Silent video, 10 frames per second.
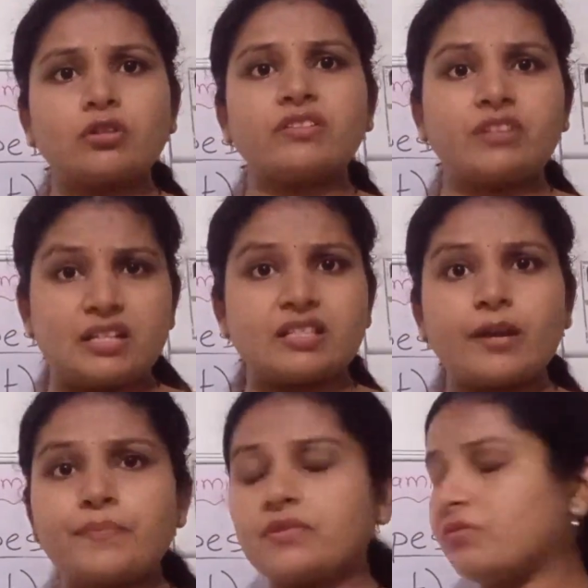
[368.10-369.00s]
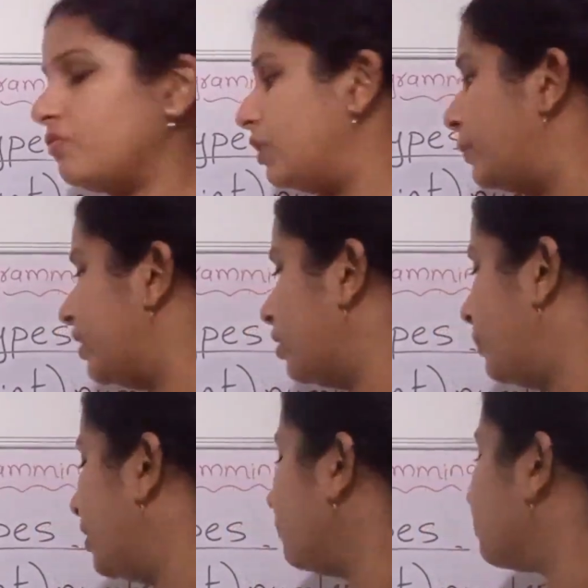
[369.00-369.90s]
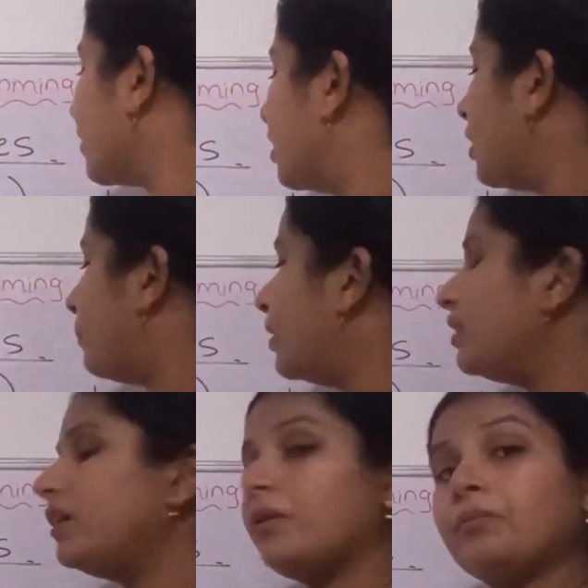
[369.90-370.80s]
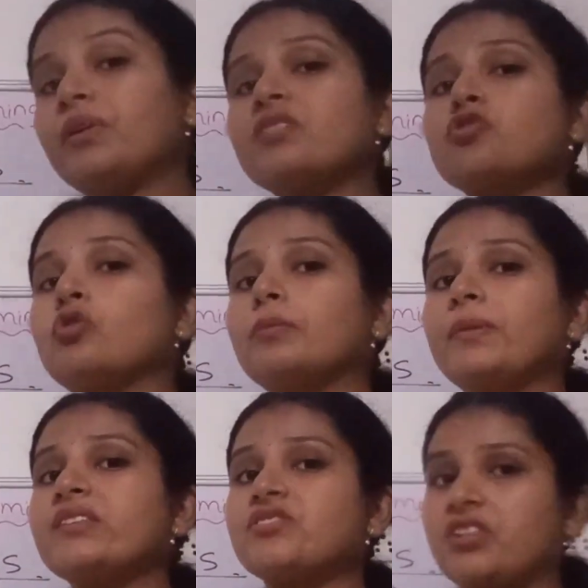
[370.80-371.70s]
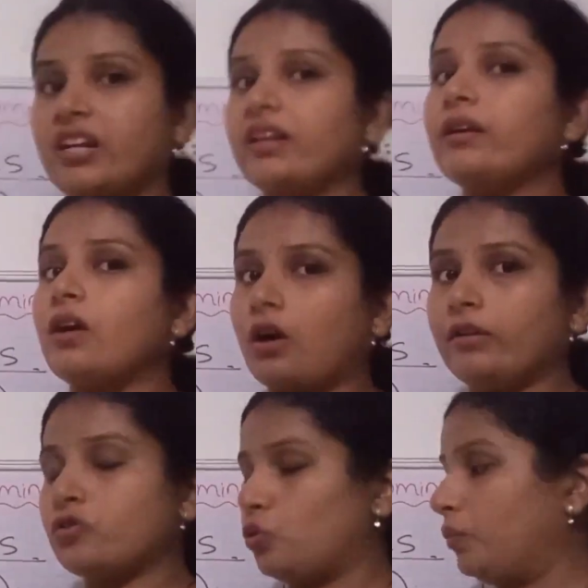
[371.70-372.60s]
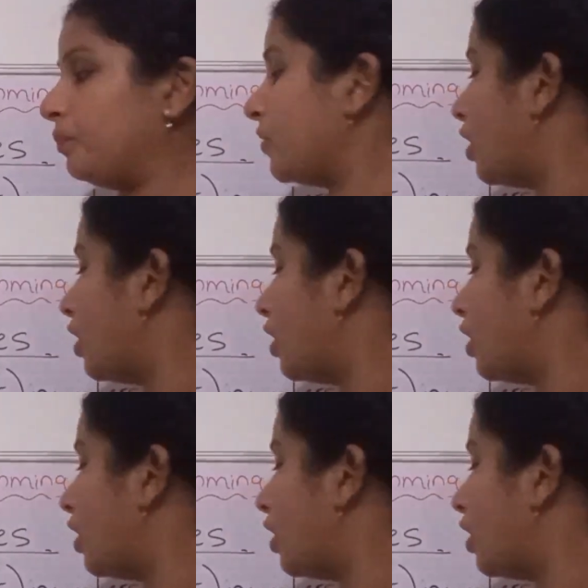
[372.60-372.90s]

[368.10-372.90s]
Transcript: or the concept will be coming. But numbers could be string also.